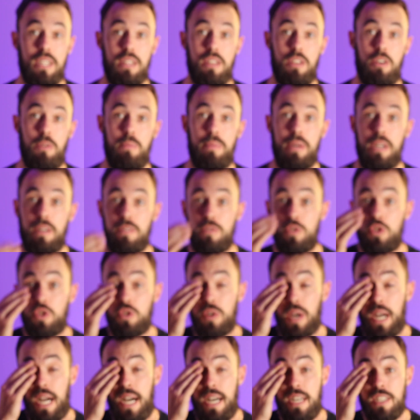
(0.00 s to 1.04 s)
a little bit of
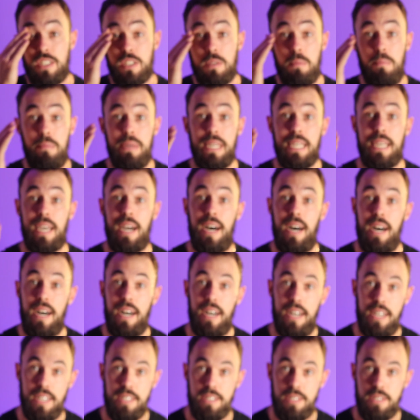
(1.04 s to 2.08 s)
stress
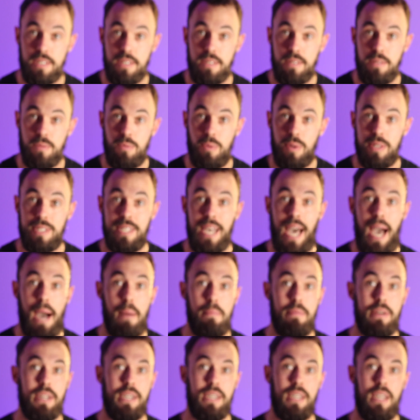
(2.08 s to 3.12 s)
because what's
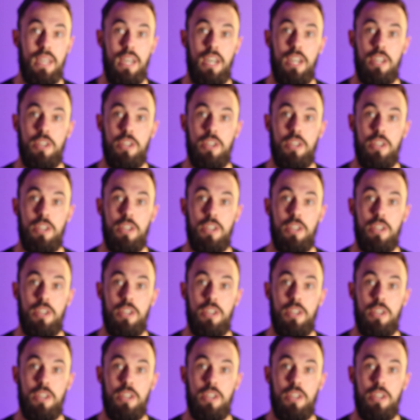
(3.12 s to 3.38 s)
happening?